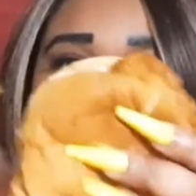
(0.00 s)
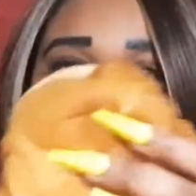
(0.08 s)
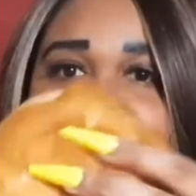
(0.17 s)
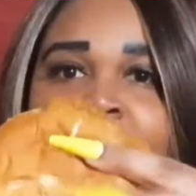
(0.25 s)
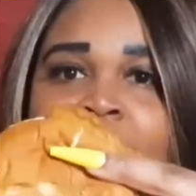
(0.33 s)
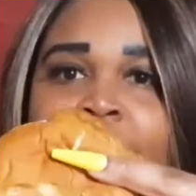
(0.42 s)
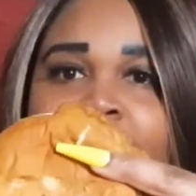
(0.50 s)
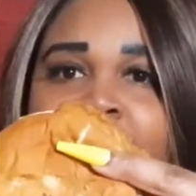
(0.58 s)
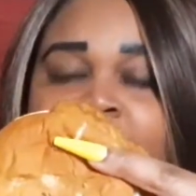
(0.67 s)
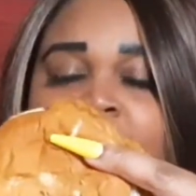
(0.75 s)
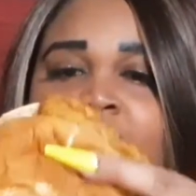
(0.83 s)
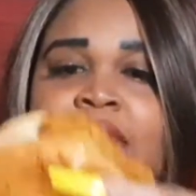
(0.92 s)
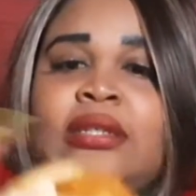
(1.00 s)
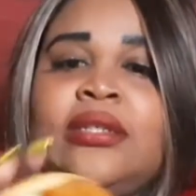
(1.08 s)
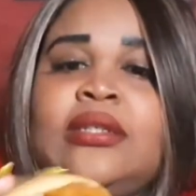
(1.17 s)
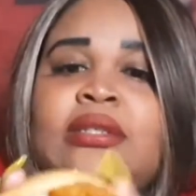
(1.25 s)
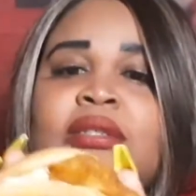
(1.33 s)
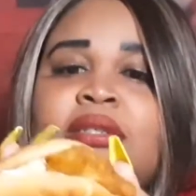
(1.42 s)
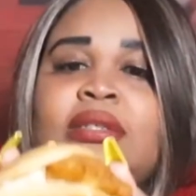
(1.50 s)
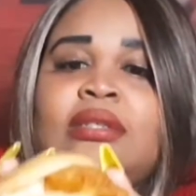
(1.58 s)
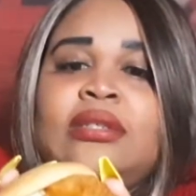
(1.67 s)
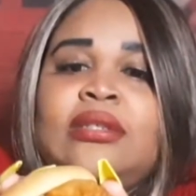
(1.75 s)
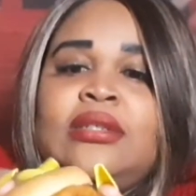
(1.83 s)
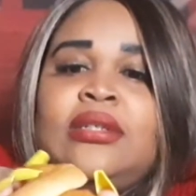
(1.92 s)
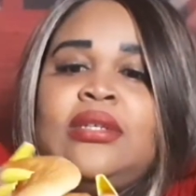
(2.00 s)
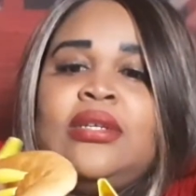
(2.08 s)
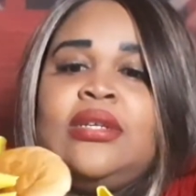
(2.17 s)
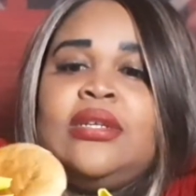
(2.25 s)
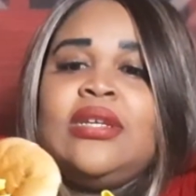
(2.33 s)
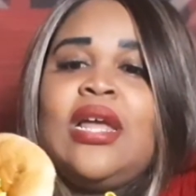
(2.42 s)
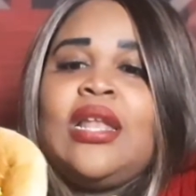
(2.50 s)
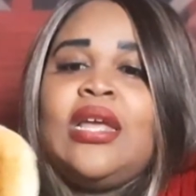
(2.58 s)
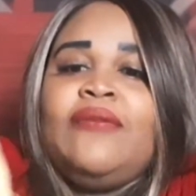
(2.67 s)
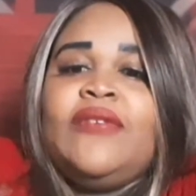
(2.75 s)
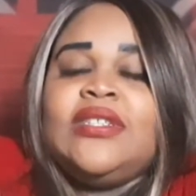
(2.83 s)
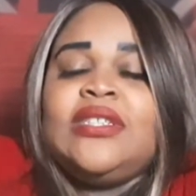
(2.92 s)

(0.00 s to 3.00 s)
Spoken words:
Regular bun. Y'all like fish